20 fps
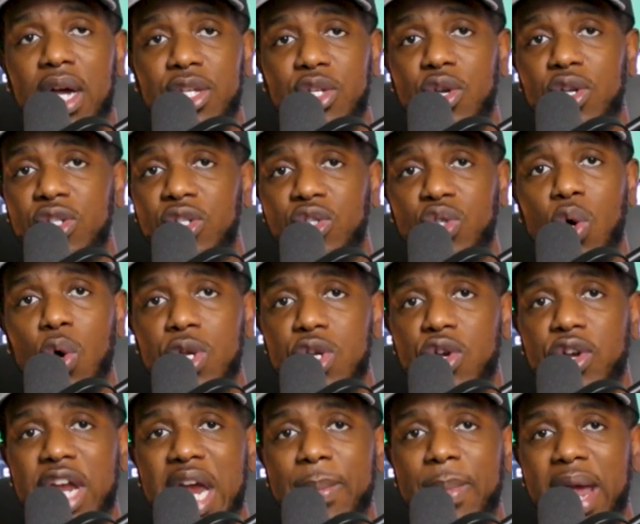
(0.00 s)
you can just go in
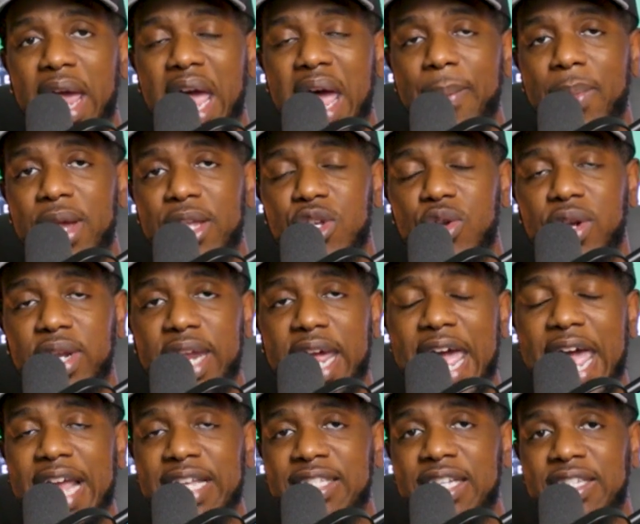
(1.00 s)
your camera app and you can
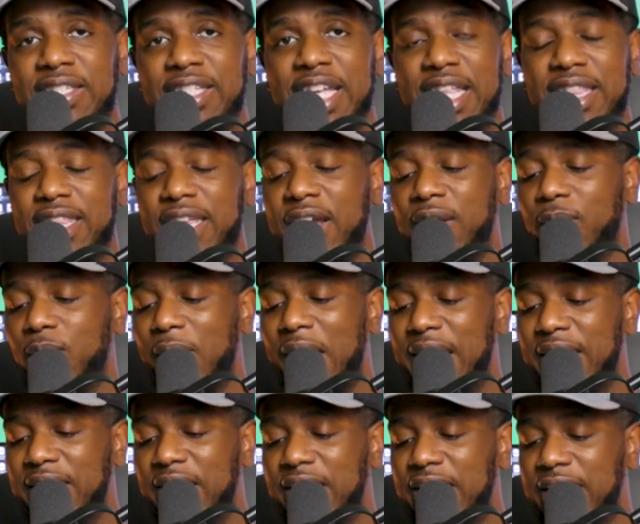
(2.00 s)
access that thing
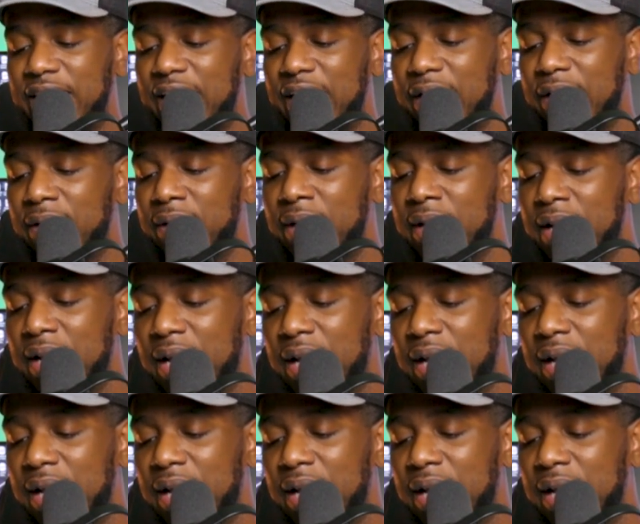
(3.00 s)
right then and there.